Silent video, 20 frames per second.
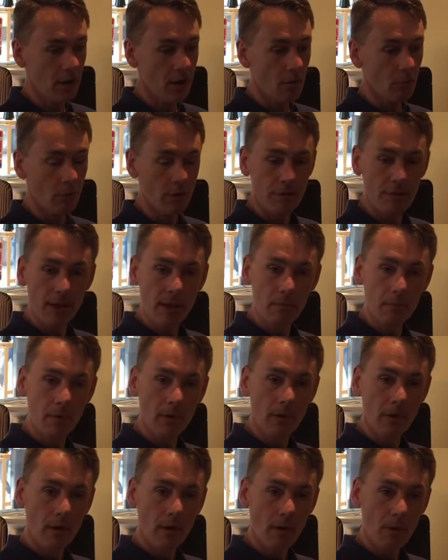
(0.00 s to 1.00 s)
We've then
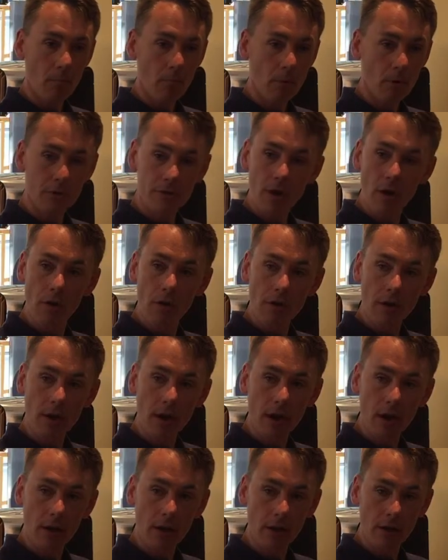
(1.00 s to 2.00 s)
put on
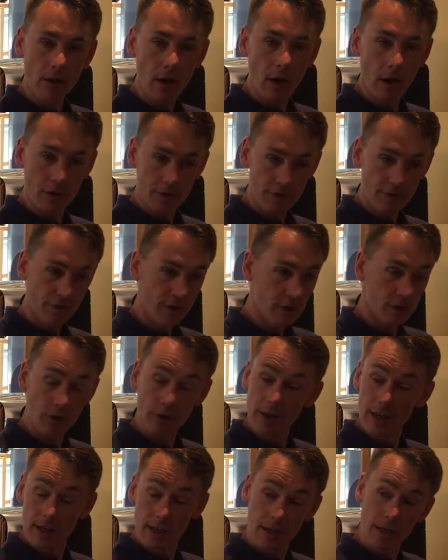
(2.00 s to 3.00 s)
an artificial
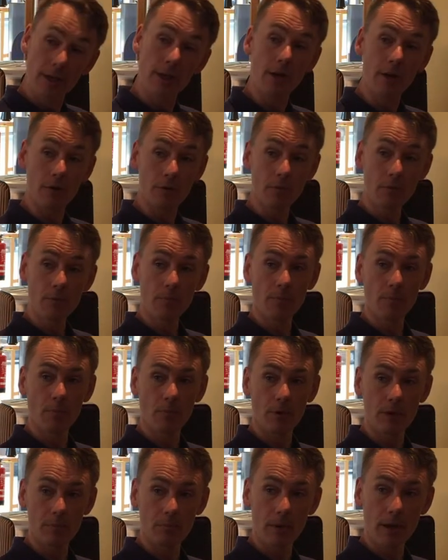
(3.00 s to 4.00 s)
EQ,
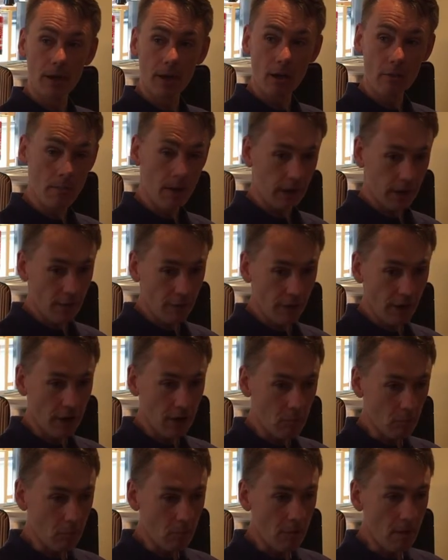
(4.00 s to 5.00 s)
which B&O make
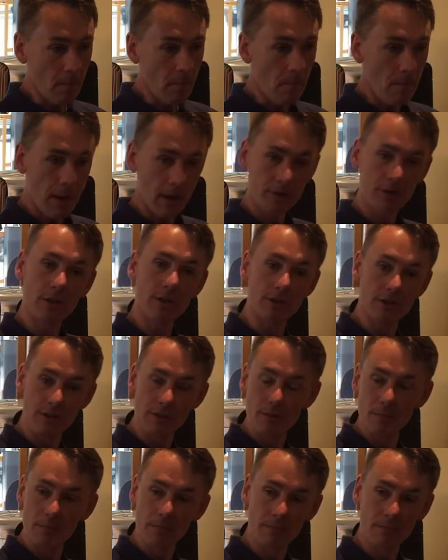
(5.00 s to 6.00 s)
available, that matches
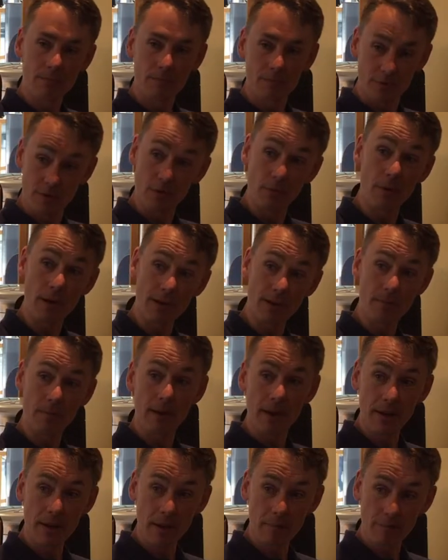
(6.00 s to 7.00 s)
them to the way the
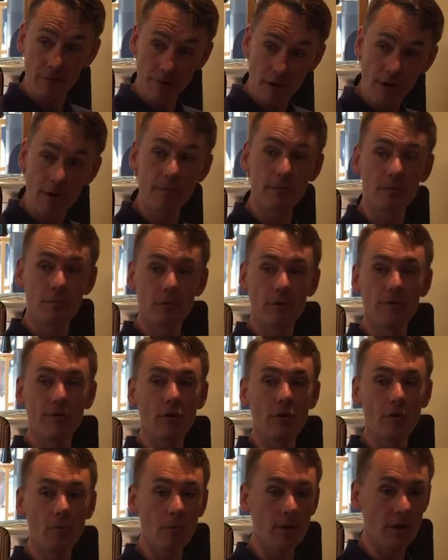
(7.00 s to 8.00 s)
Beolab 5s
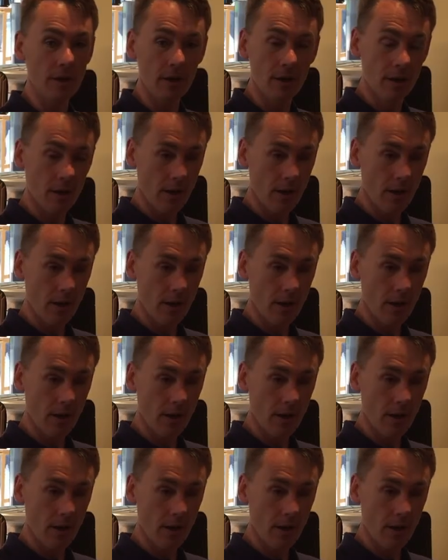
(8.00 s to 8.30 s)
perform, with a